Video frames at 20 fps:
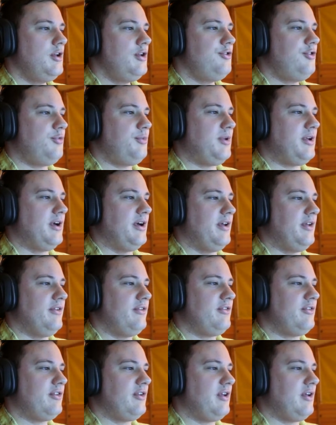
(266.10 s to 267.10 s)
Just
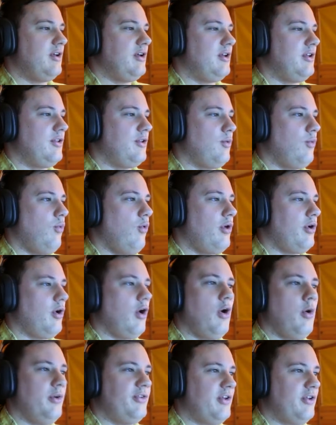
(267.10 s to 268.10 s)
because the ward
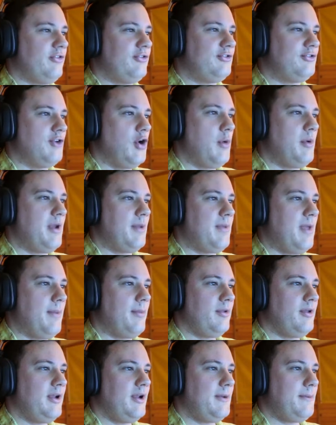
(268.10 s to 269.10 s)
always has so many
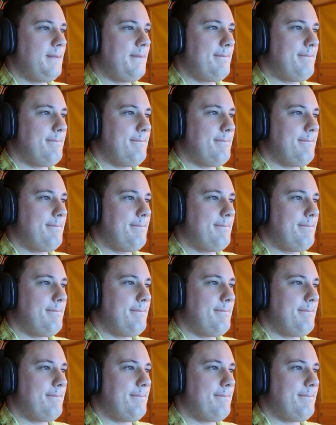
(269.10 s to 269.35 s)
people in it.